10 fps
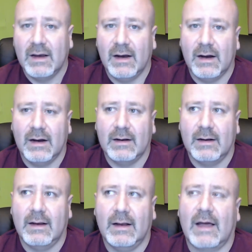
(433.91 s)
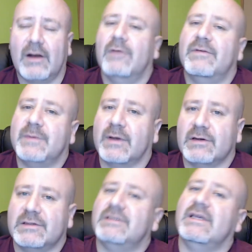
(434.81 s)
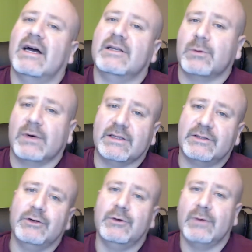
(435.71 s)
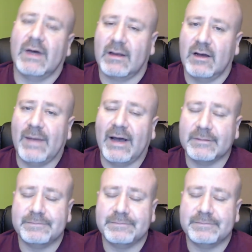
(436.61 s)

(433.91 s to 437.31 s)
I don't know if it's because the C922 had come out